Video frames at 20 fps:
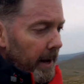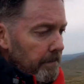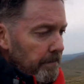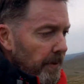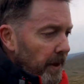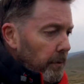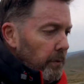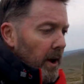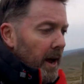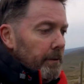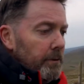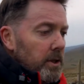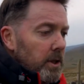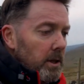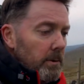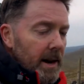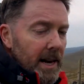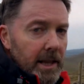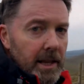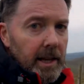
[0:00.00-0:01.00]
If we have to
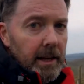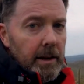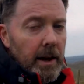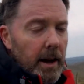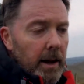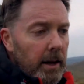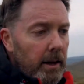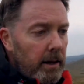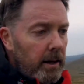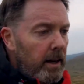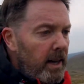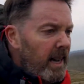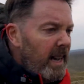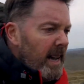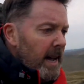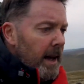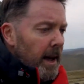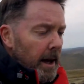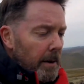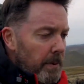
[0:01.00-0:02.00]
do anything
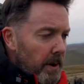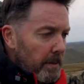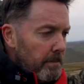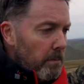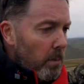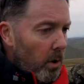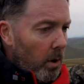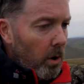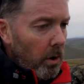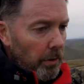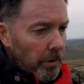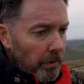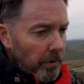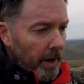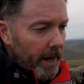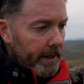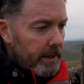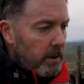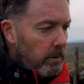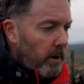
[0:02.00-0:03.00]
a bit more than
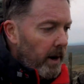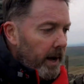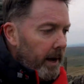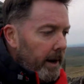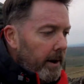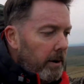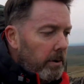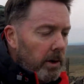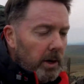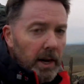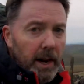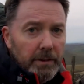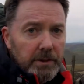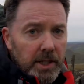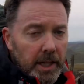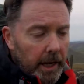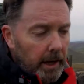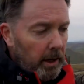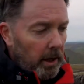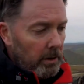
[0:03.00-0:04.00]
that, where we're going to have to
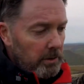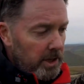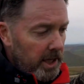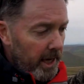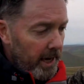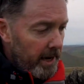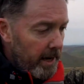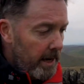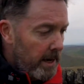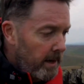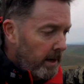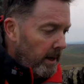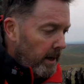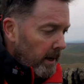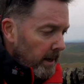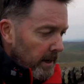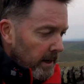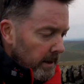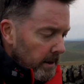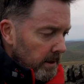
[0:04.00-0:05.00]
get close in,
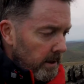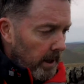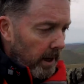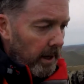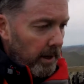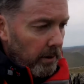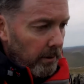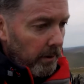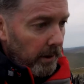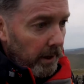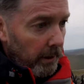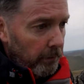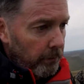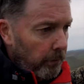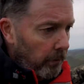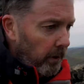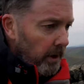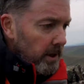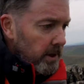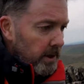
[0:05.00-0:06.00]
so if
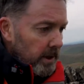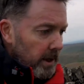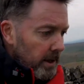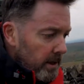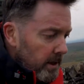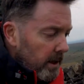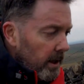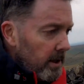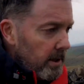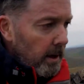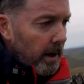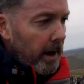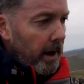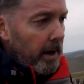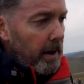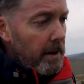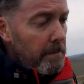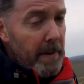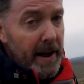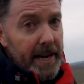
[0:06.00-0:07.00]
for instance there's a
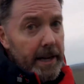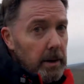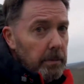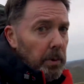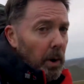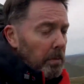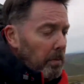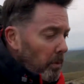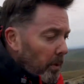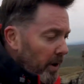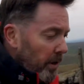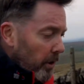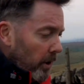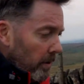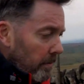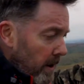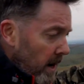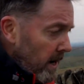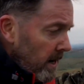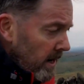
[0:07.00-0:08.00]
medical problem with
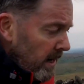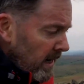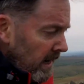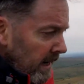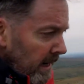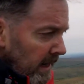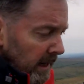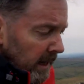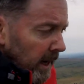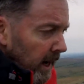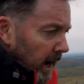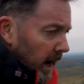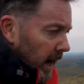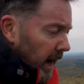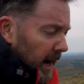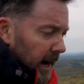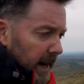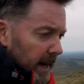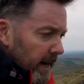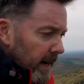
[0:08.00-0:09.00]
them,
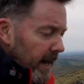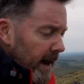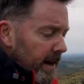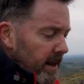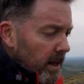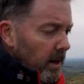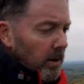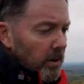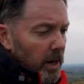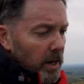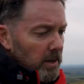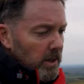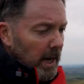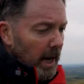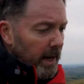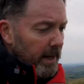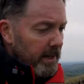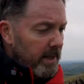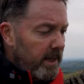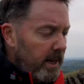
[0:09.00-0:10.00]
anything along those
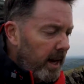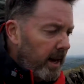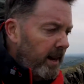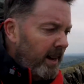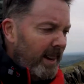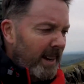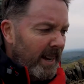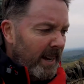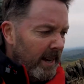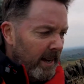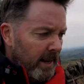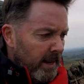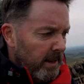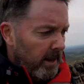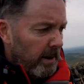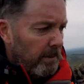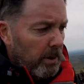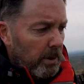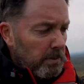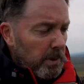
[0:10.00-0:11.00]
lines,
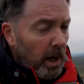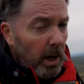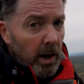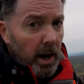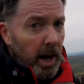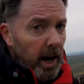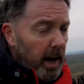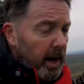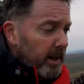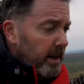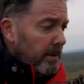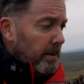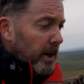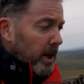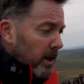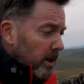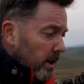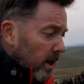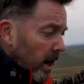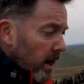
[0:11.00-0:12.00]
then it becomes a lot harder
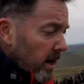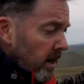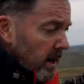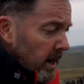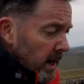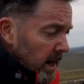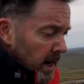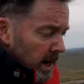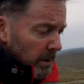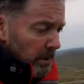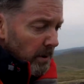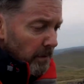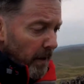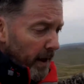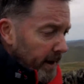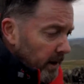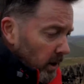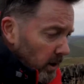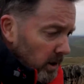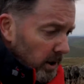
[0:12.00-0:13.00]
because we've
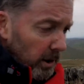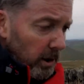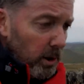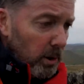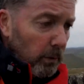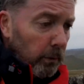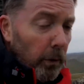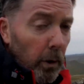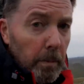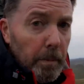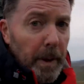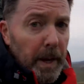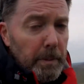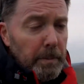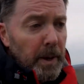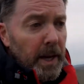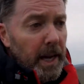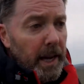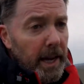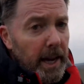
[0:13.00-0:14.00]
then got to use full
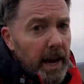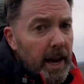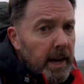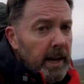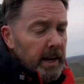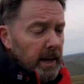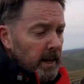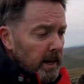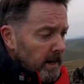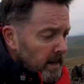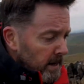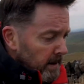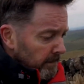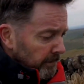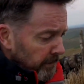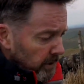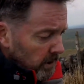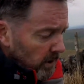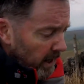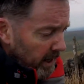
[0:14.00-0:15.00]

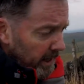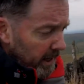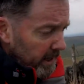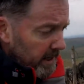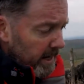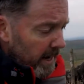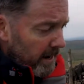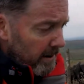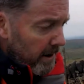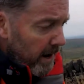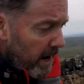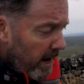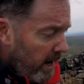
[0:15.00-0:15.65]
PPE to try and get down.